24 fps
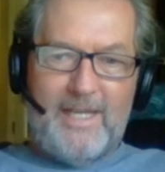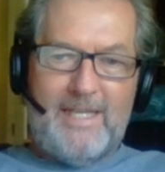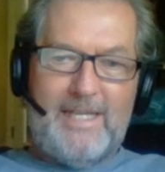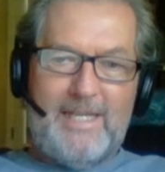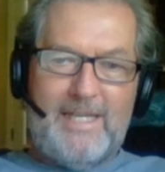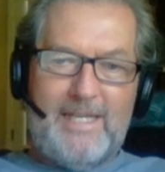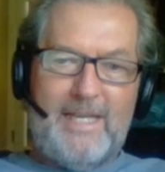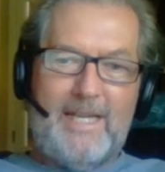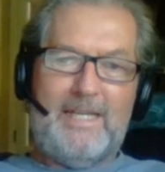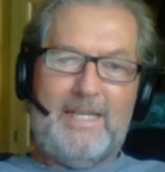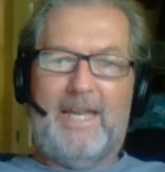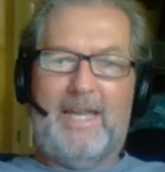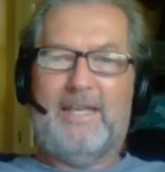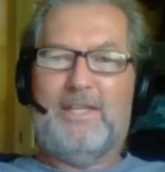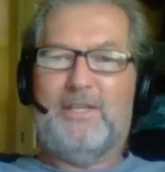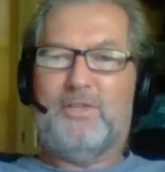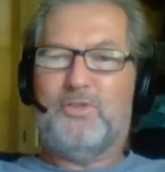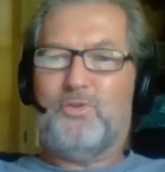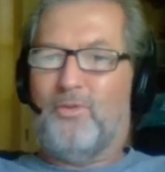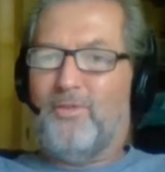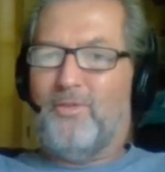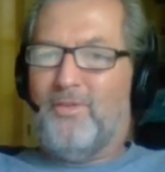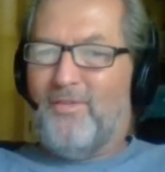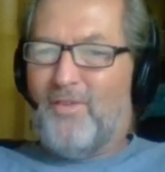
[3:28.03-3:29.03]
to take
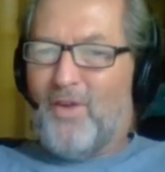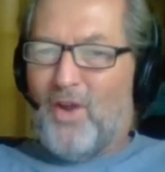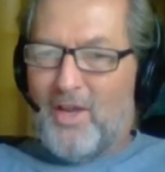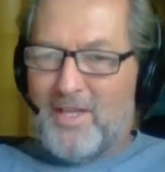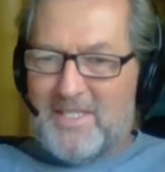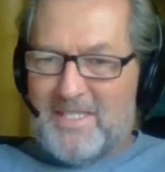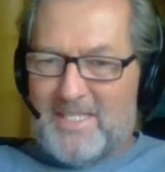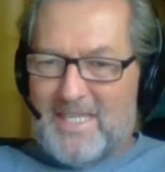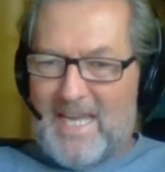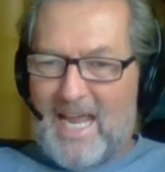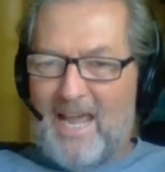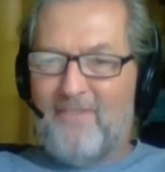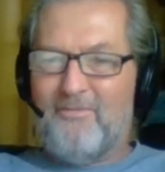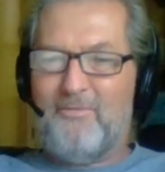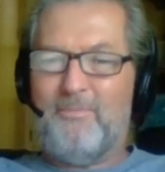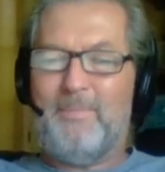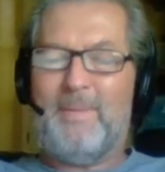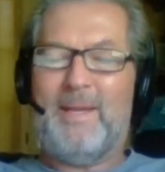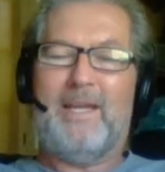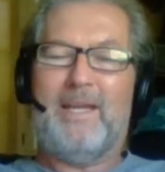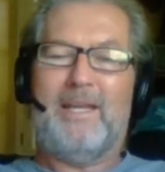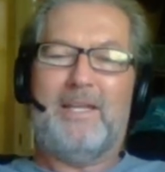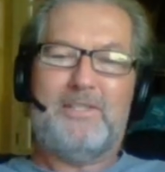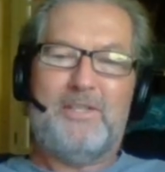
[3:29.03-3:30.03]
attendance, or if you've got staff
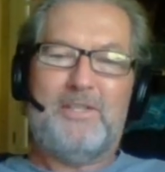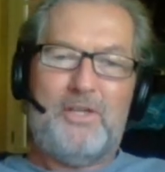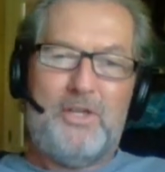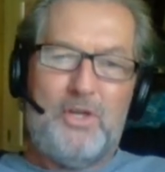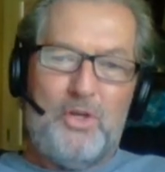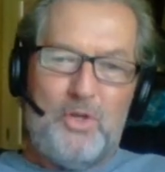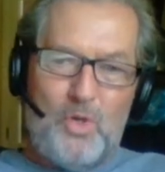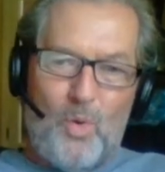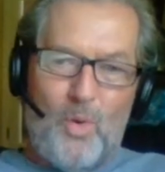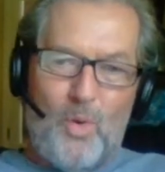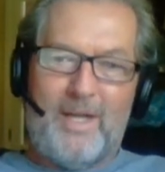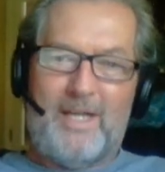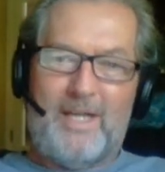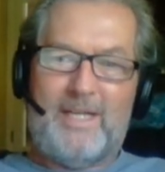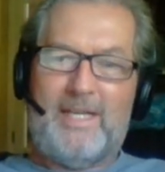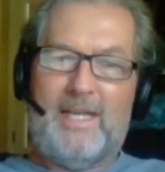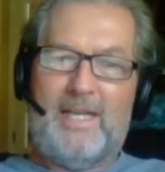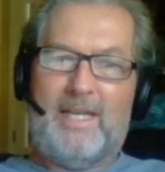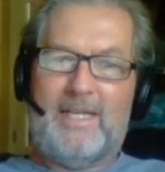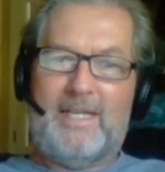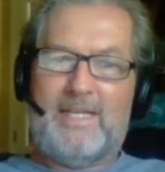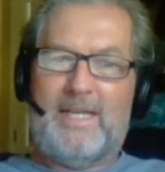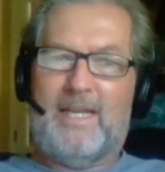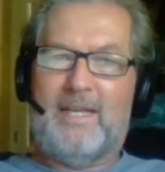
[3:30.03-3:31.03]
meetings and you don't want to
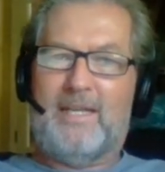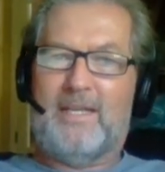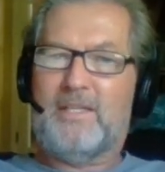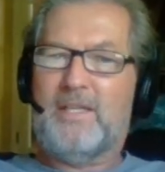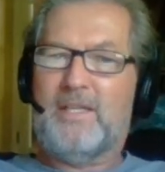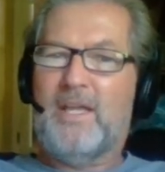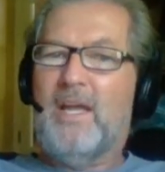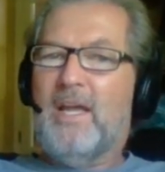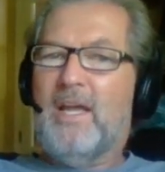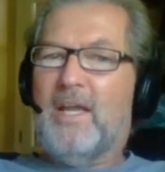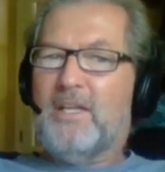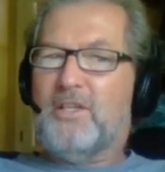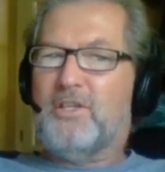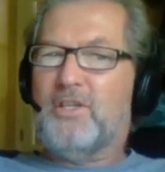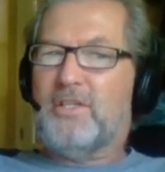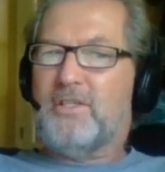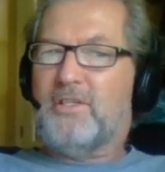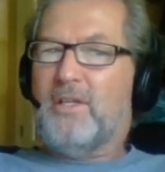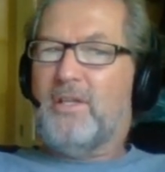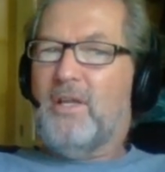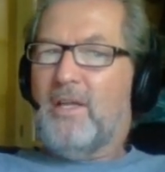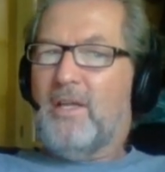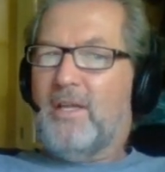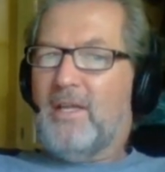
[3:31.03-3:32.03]
take attendance, just
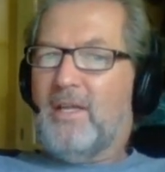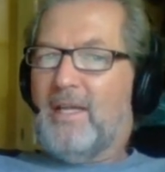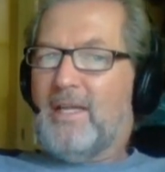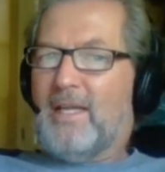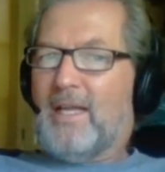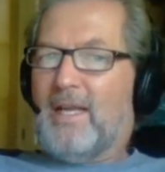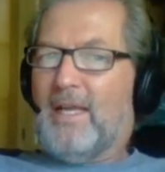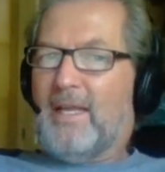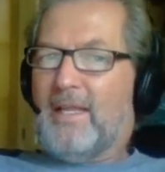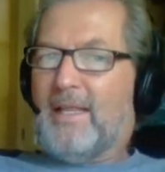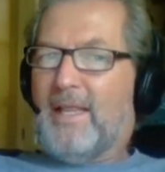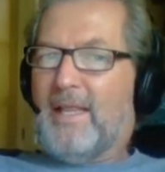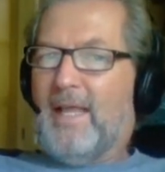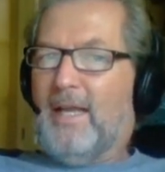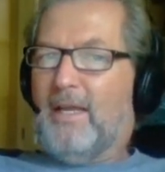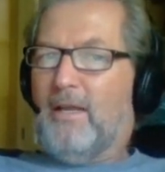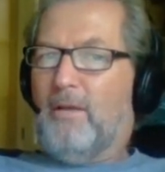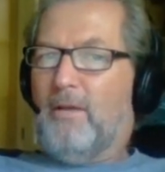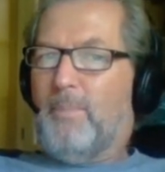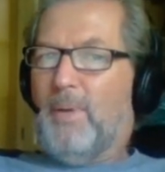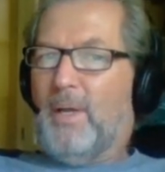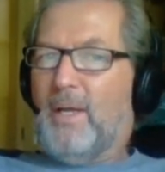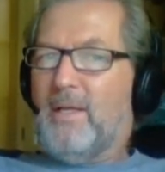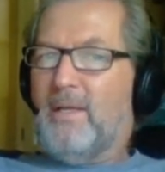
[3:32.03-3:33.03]
click that
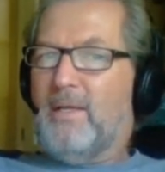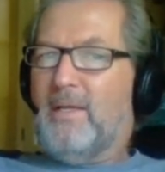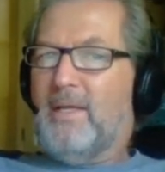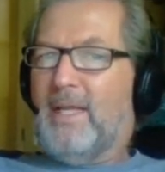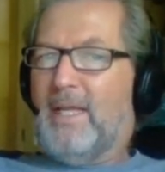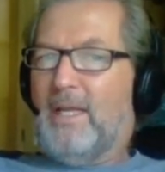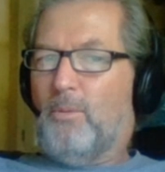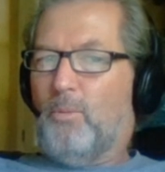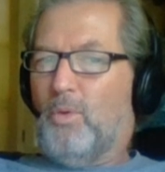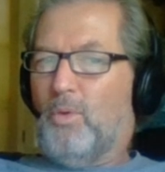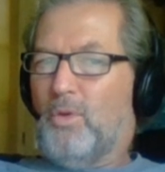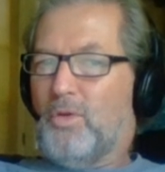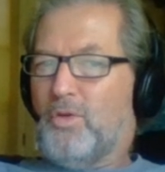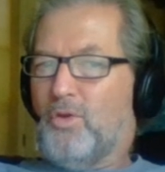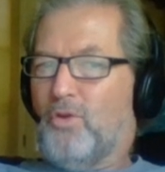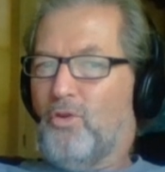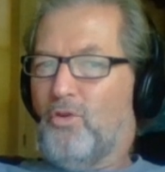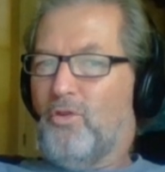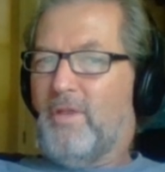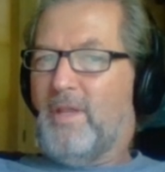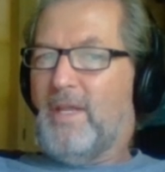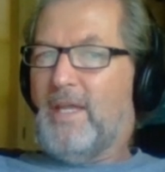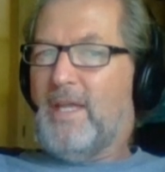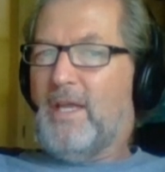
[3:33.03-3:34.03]
little button. It will
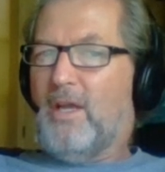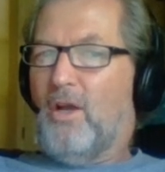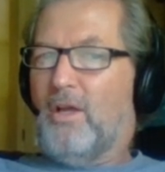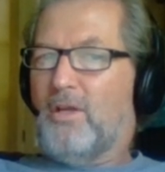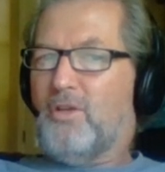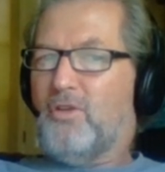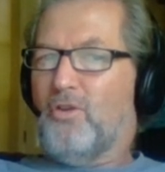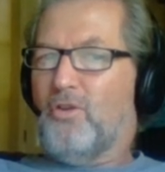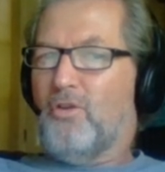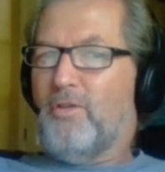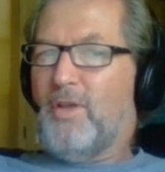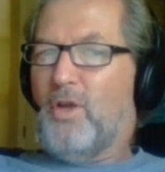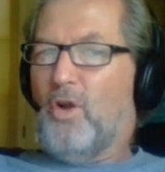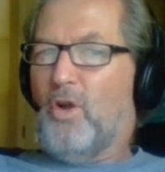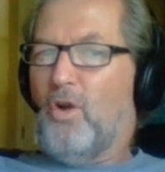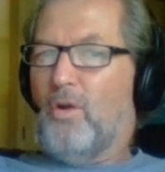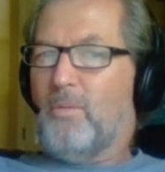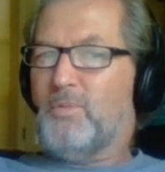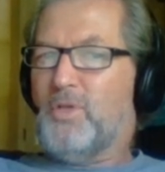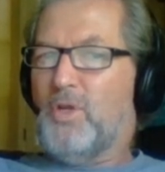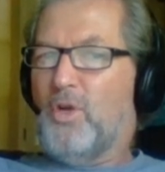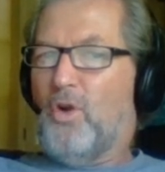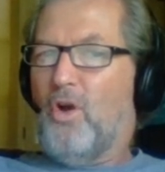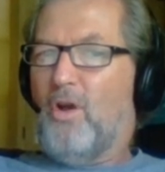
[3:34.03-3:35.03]
turn the
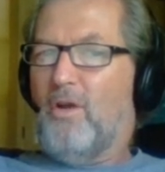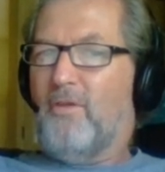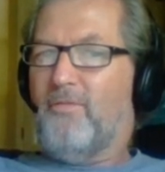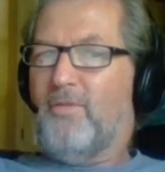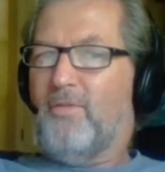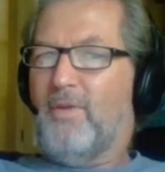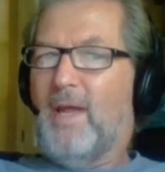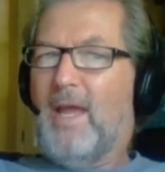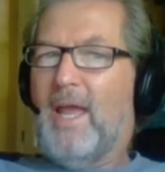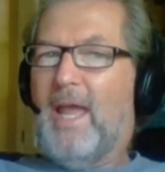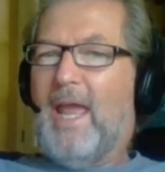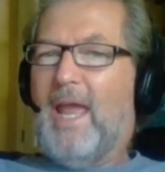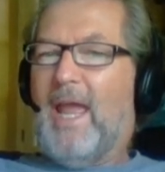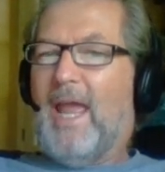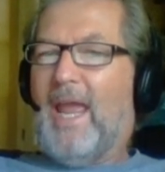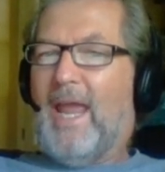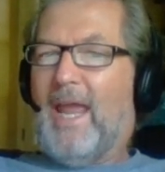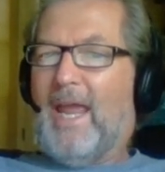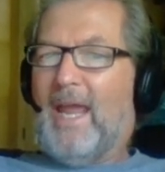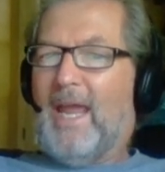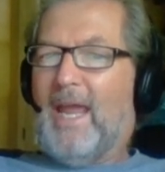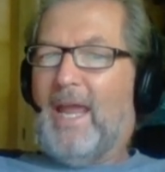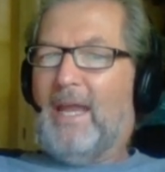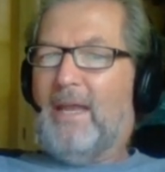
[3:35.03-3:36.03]
option off,
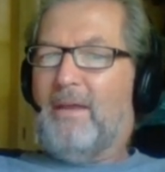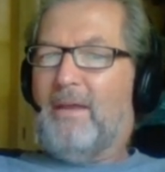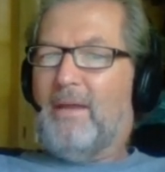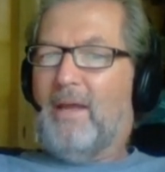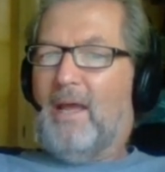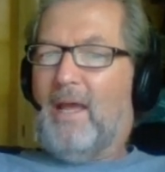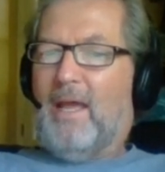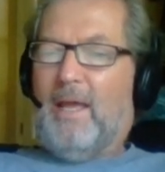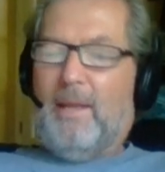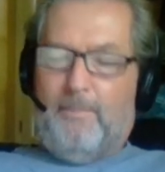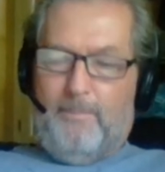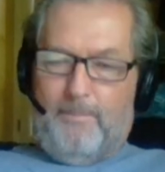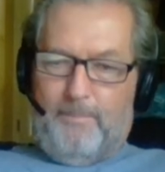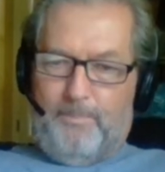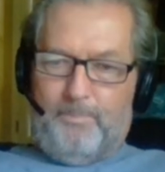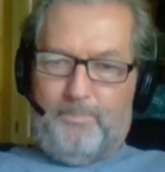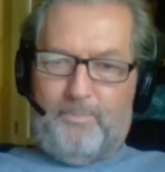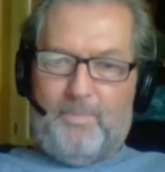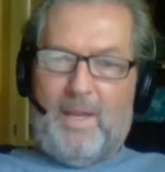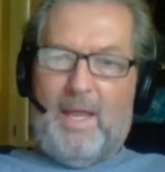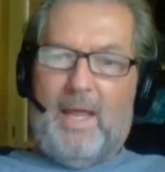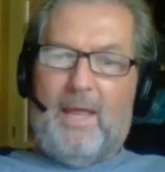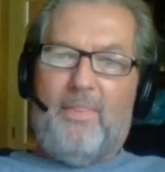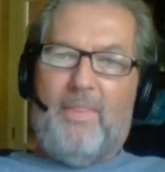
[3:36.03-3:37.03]
and
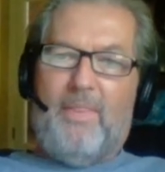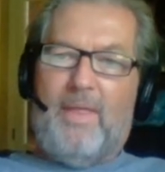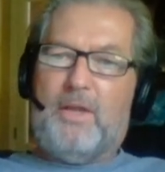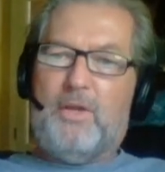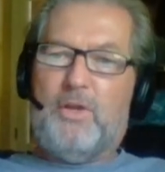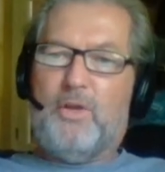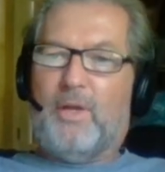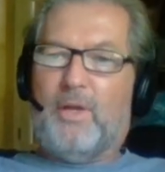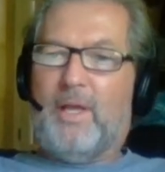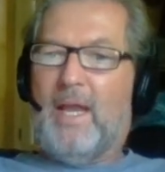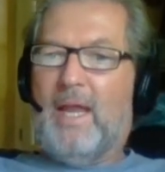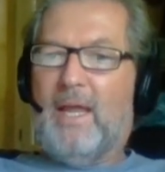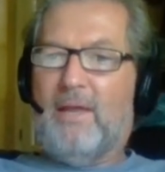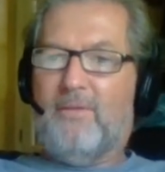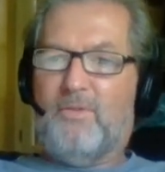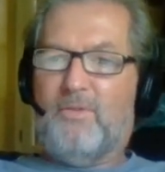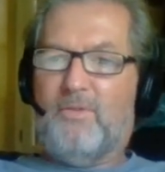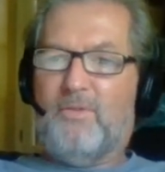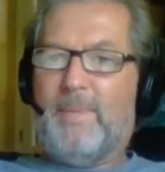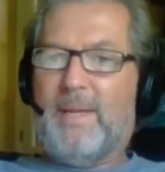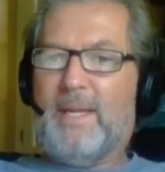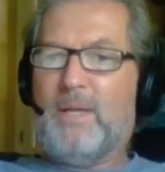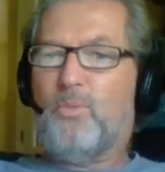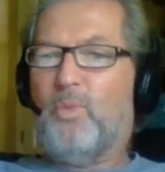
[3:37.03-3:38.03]
then you can have
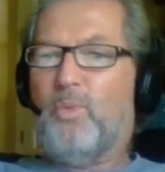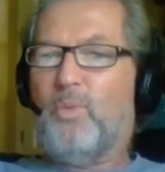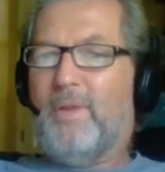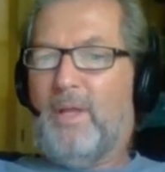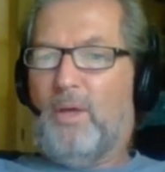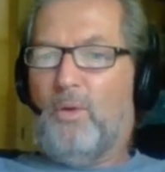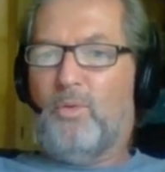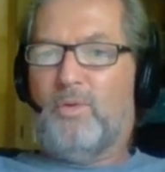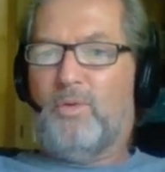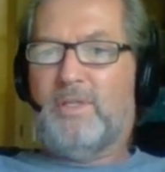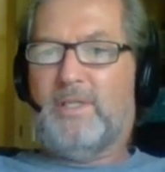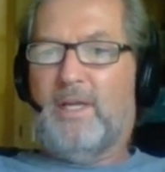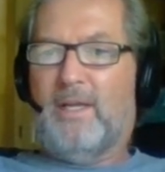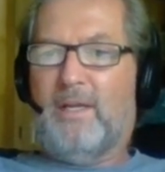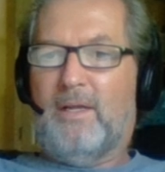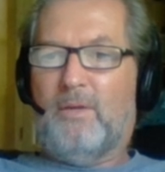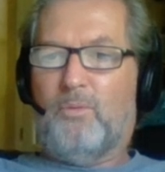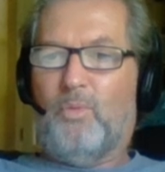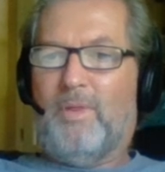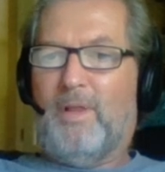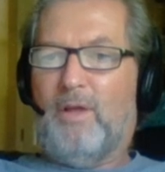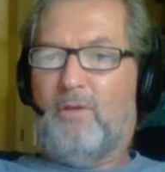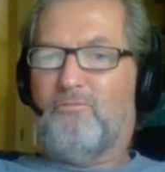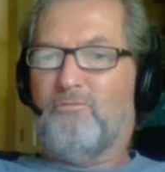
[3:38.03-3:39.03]
the Meet without
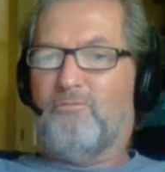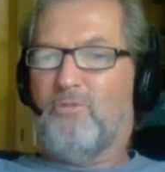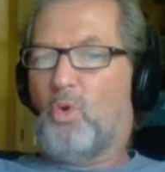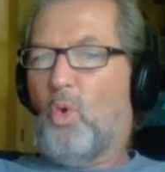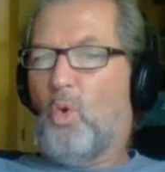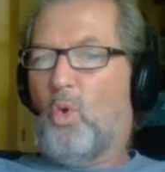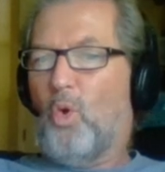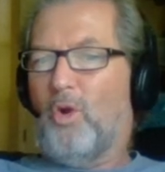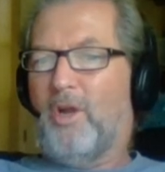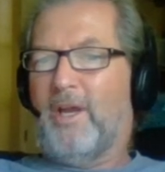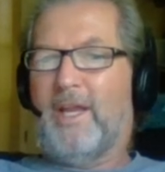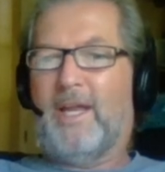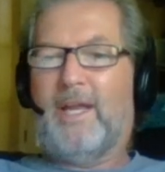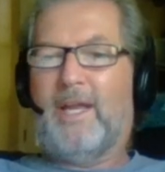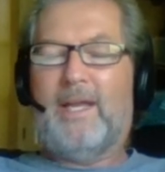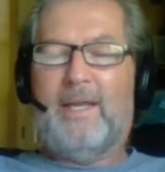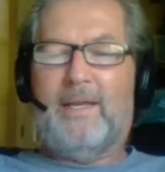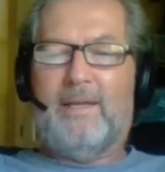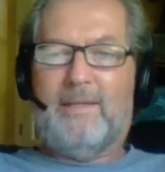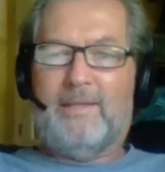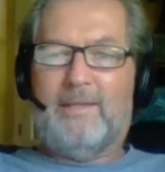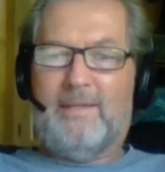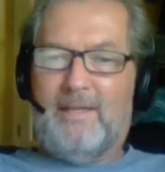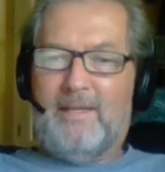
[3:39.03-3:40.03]
recording
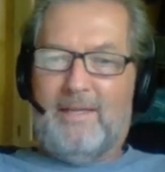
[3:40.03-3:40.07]
and